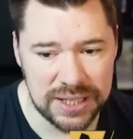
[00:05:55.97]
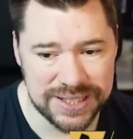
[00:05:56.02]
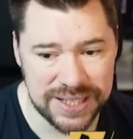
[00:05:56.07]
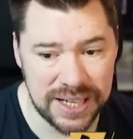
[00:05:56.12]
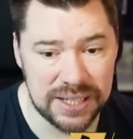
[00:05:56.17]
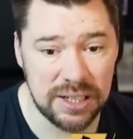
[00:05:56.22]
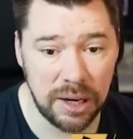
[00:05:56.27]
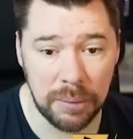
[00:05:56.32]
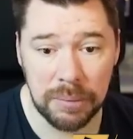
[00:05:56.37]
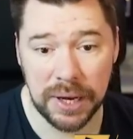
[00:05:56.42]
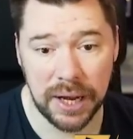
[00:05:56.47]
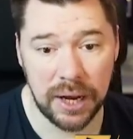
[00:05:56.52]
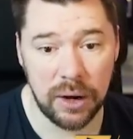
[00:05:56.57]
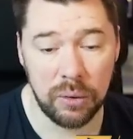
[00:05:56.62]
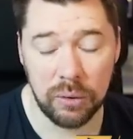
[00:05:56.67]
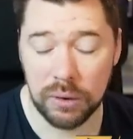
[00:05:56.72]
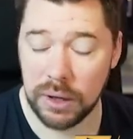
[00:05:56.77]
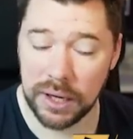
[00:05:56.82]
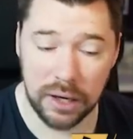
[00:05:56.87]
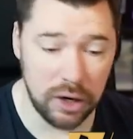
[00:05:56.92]
setup
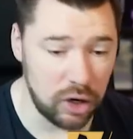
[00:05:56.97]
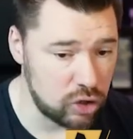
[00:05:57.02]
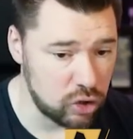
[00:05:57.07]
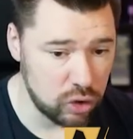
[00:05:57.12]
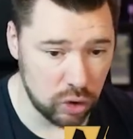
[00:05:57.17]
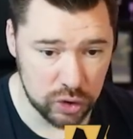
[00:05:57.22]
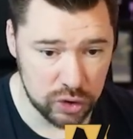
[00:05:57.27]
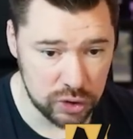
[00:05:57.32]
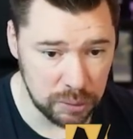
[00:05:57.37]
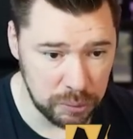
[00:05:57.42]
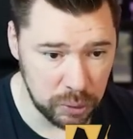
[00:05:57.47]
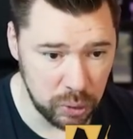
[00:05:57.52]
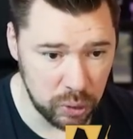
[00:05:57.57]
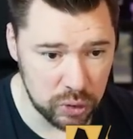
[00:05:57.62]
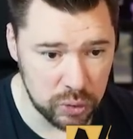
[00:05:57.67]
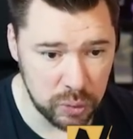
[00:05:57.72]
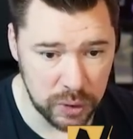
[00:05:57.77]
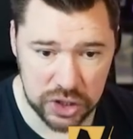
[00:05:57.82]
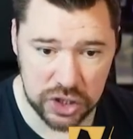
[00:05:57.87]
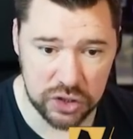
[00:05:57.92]
now across the
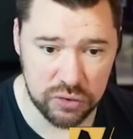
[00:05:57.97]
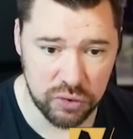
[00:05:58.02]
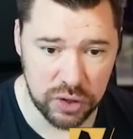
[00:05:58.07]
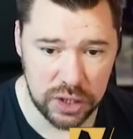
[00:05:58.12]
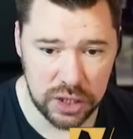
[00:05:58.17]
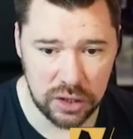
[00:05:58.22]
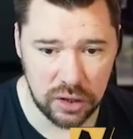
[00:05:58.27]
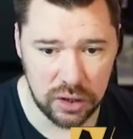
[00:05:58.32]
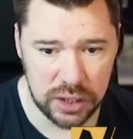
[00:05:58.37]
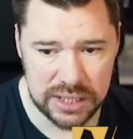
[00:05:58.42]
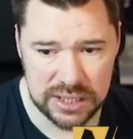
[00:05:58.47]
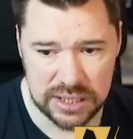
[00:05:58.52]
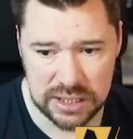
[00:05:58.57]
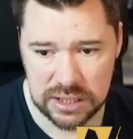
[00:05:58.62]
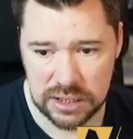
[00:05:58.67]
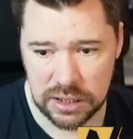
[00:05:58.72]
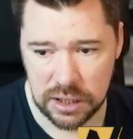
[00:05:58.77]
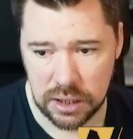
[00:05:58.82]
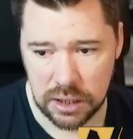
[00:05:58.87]
board, which is really nice.